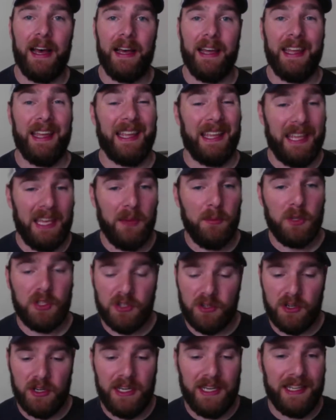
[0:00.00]
in
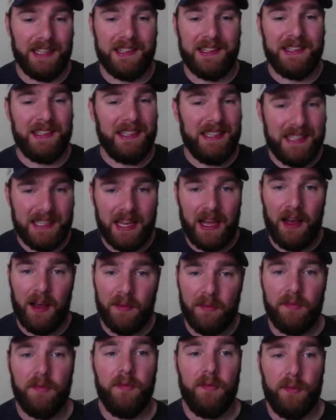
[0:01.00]
chemistry it's
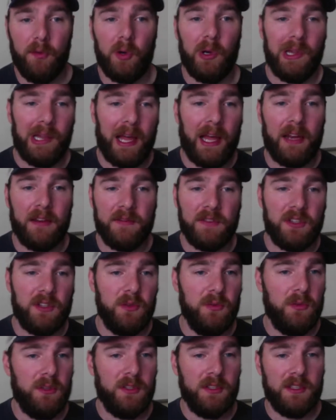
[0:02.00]
tough for a lot of
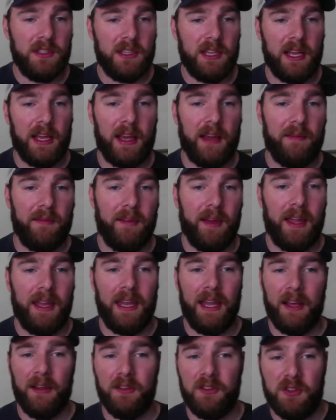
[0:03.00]
students. I find
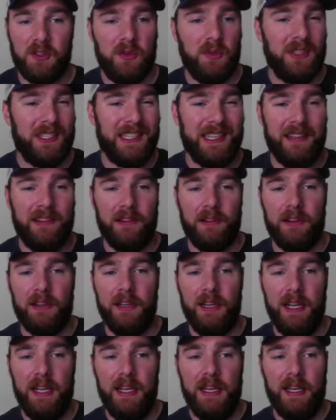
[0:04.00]
out students either
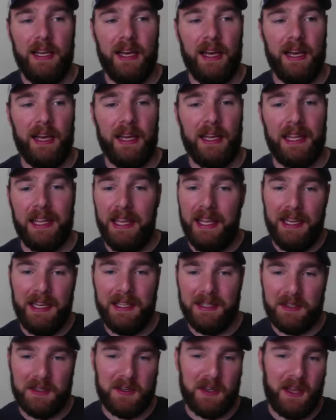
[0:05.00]
get
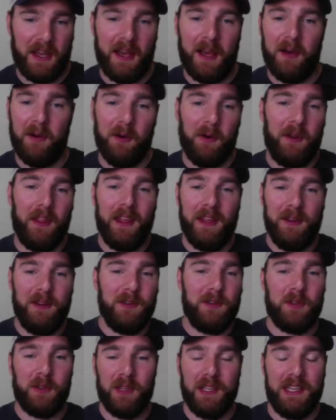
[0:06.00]
it or they
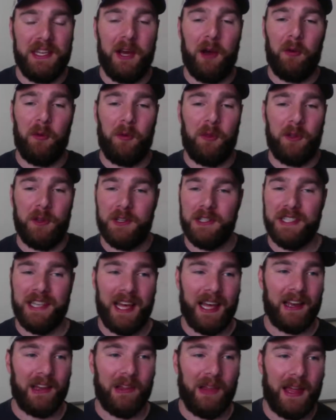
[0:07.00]
usually don't. There's
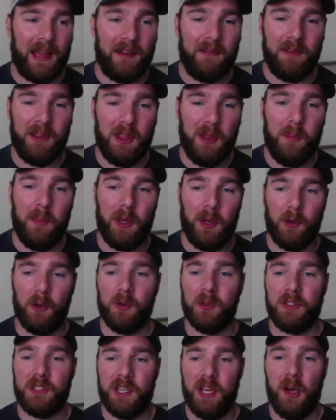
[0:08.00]
not a lot of in the middle.
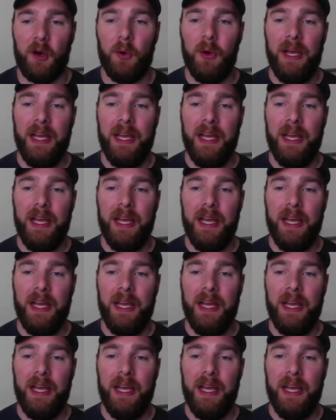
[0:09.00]
So